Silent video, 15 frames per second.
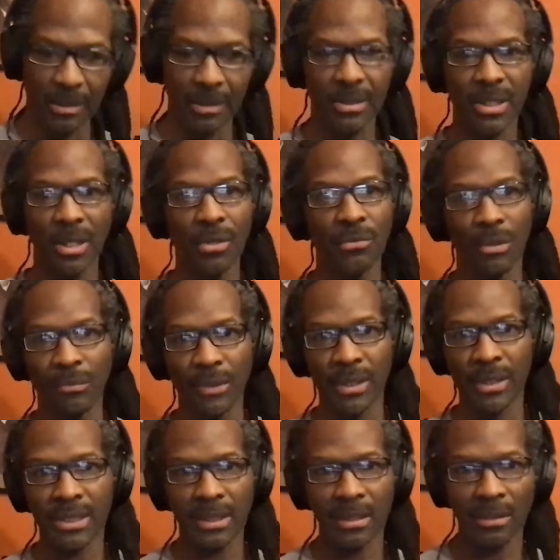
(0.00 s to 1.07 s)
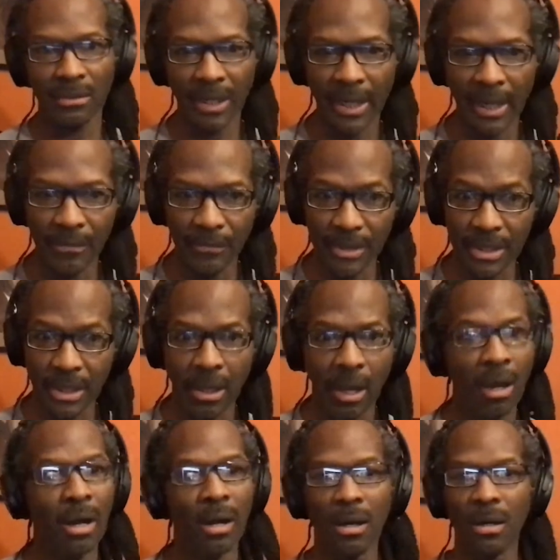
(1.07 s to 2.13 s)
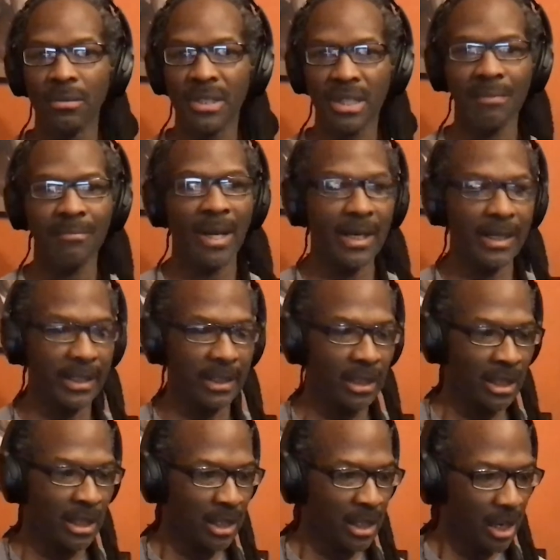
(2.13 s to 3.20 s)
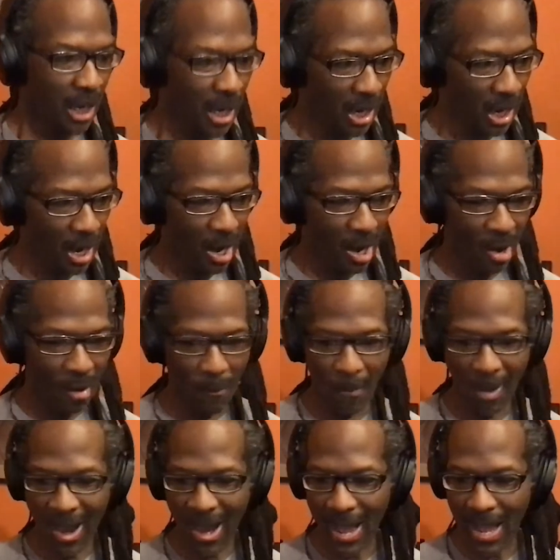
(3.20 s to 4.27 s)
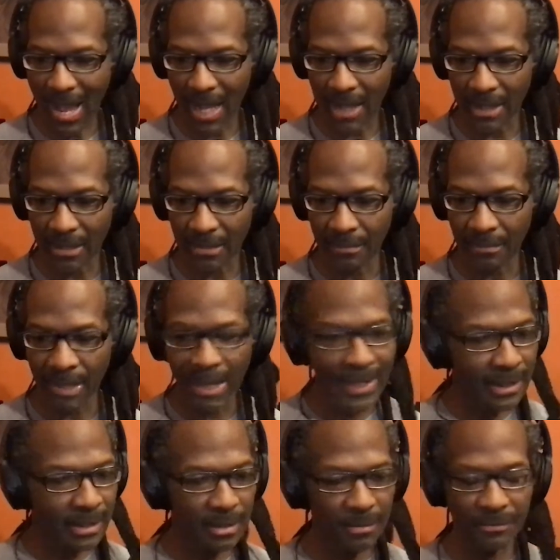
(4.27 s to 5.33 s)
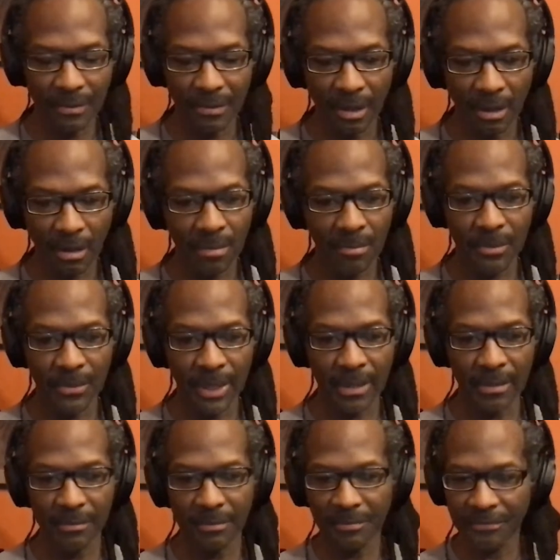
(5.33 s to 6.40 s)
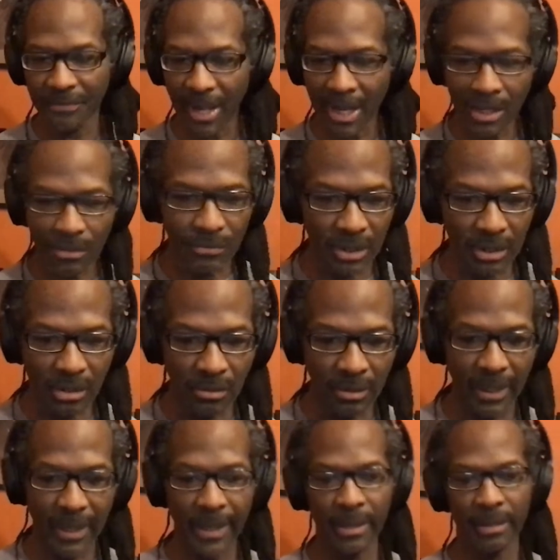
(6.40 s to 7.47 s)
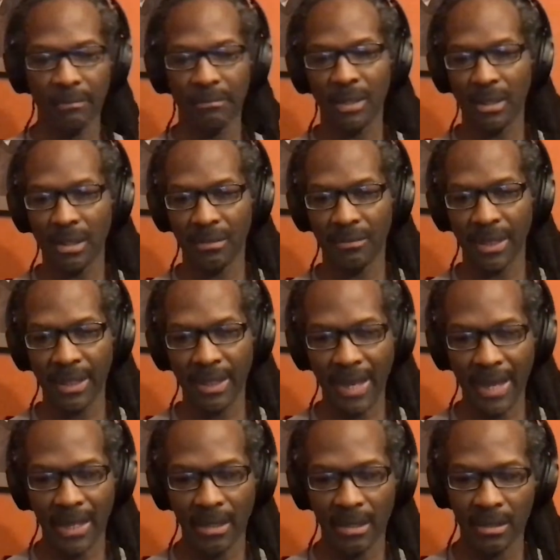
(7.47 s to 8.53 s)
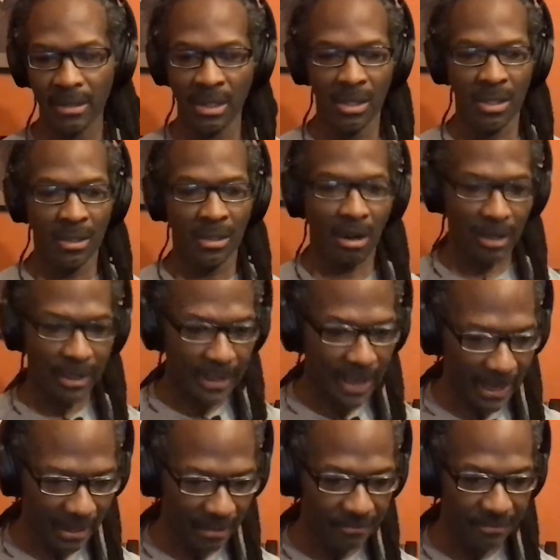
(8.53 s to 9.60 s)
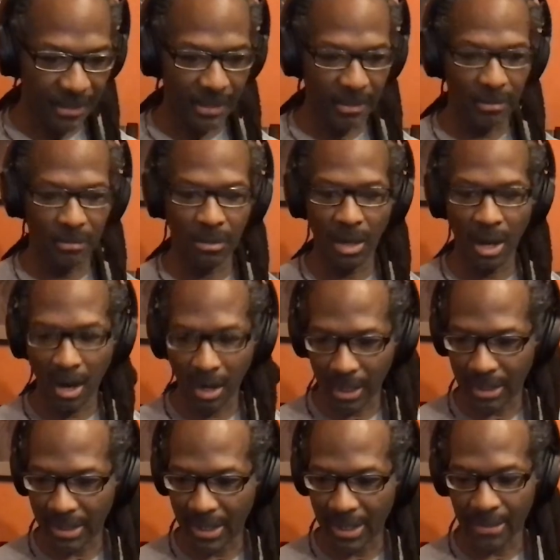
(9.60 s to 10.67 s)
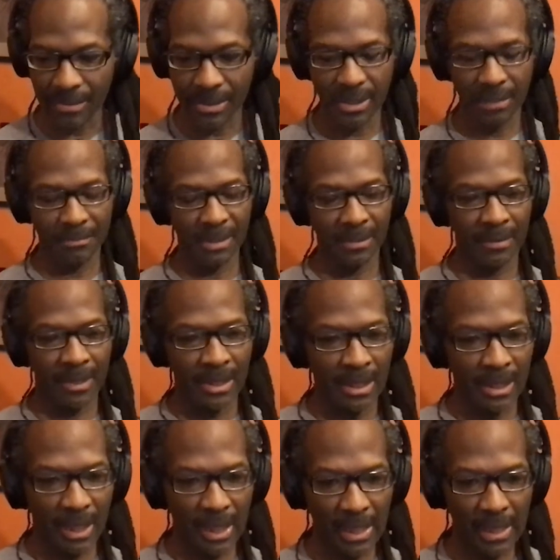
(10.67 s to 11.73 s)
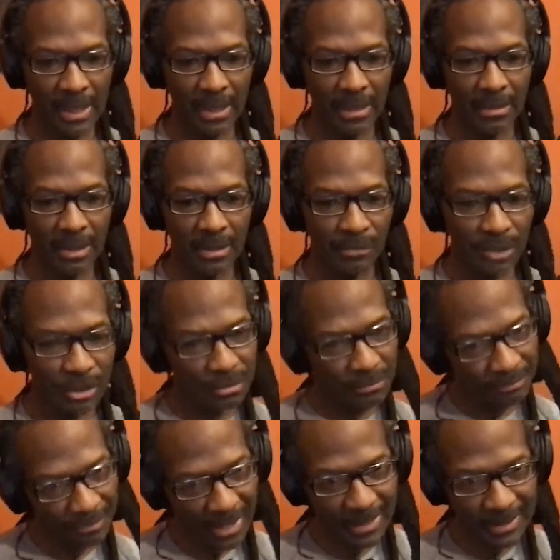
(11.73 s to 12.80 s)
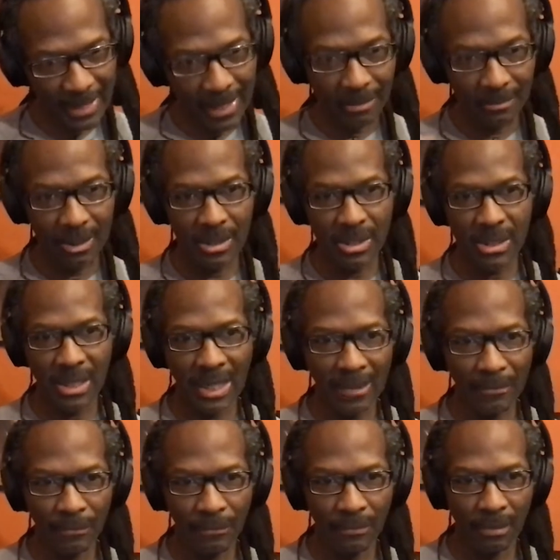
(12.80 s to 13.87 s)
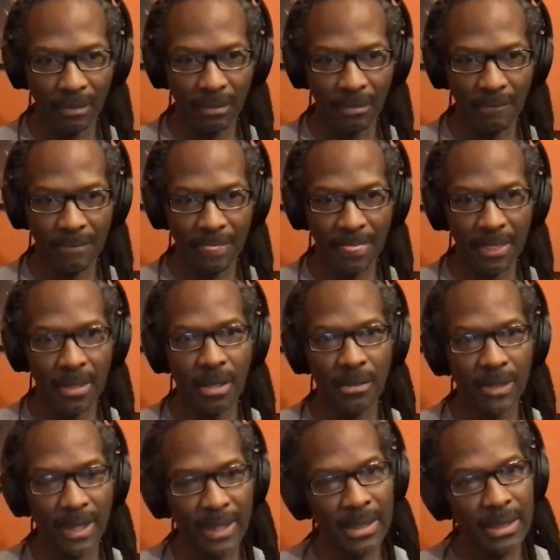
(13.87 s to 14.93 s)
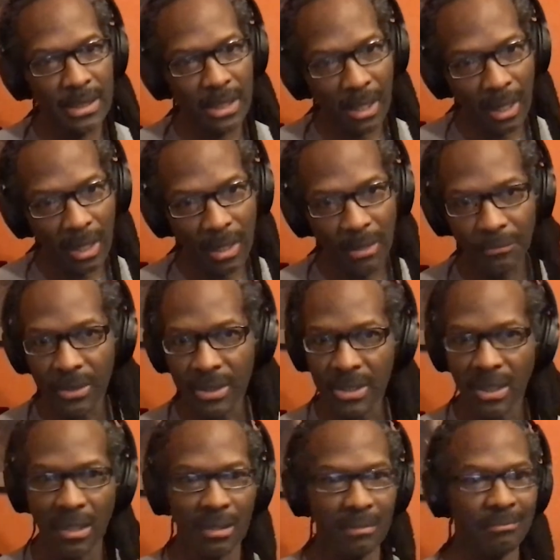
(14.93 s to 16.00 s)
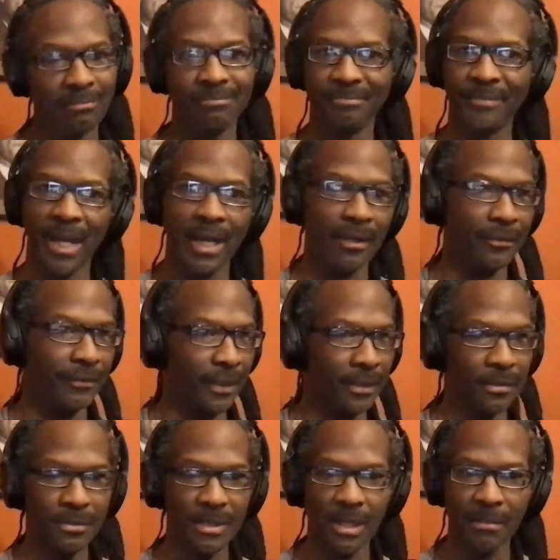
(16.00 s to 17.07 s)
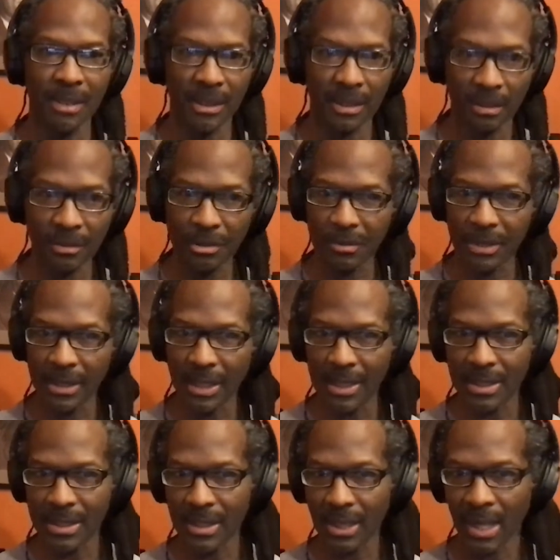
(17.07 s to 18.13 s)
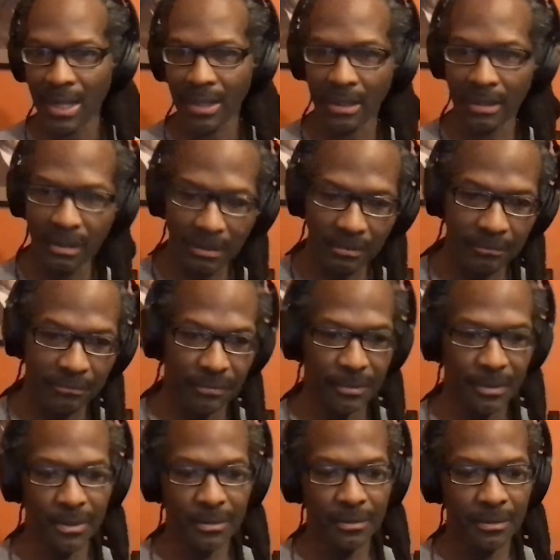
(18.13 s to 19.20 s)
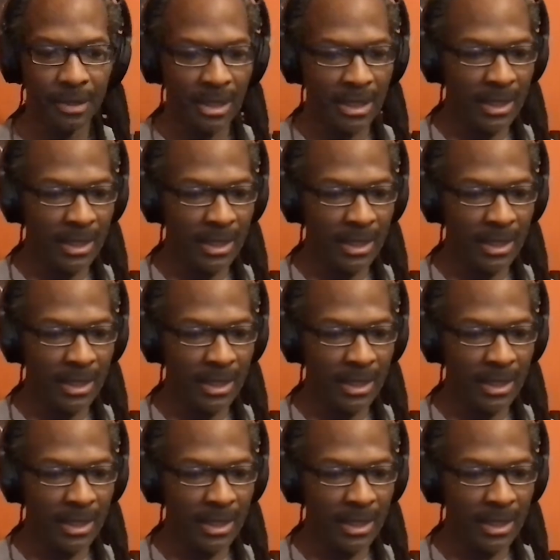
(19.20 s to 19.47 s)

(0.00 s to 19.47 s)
So when we see cocaine, we say, oh, somebody had a horrible negative effect cocaine. They had a cardiac event or a heart attack or something. And then what you find out is that cocaine is cut with some, I don't know, some adulterant that's not good for you.